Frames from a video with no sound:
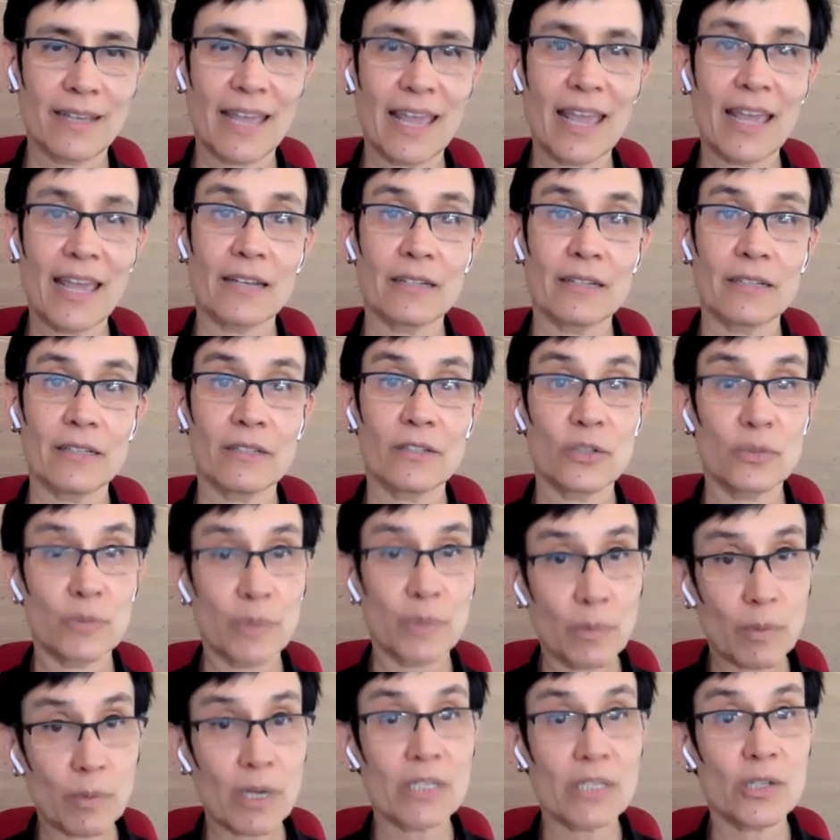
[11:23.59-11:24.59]
and do
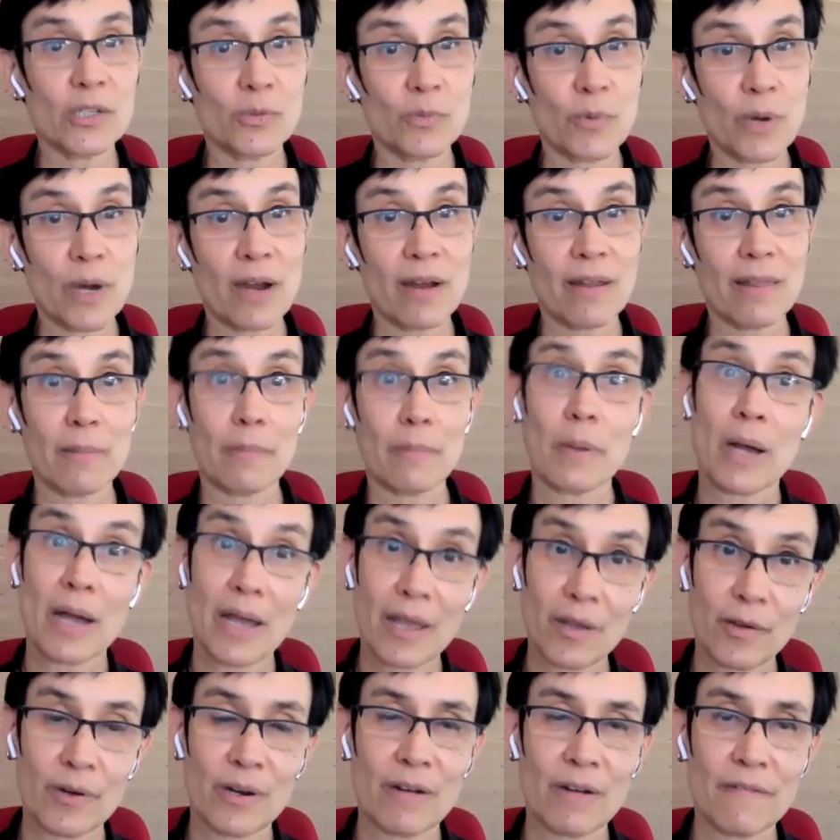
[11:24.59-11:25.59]
we want to wear the
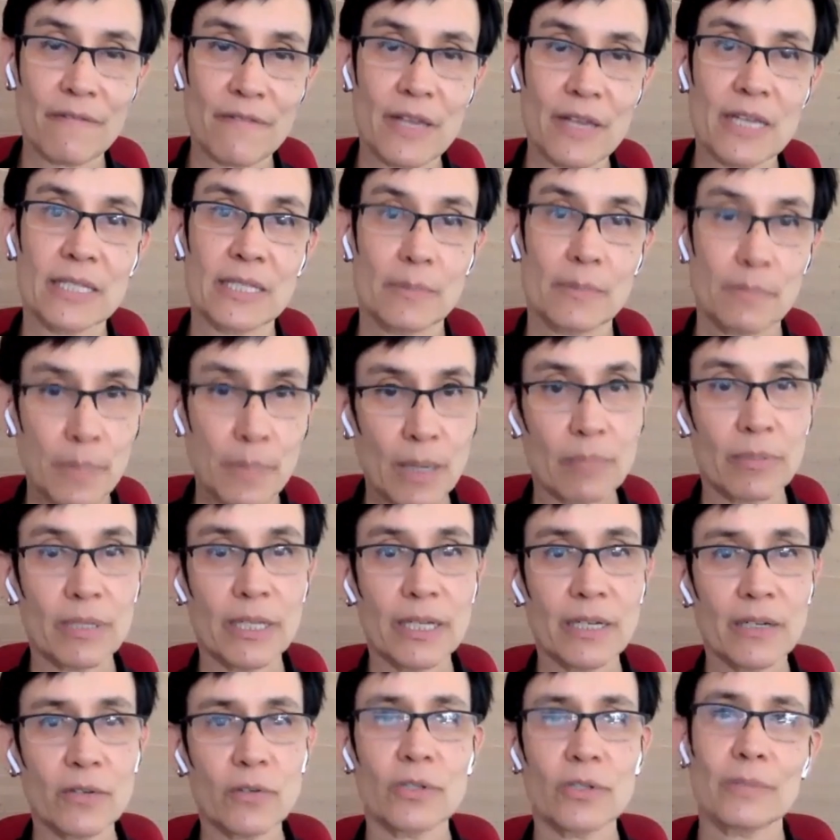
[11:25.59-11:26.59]
pie on our face in public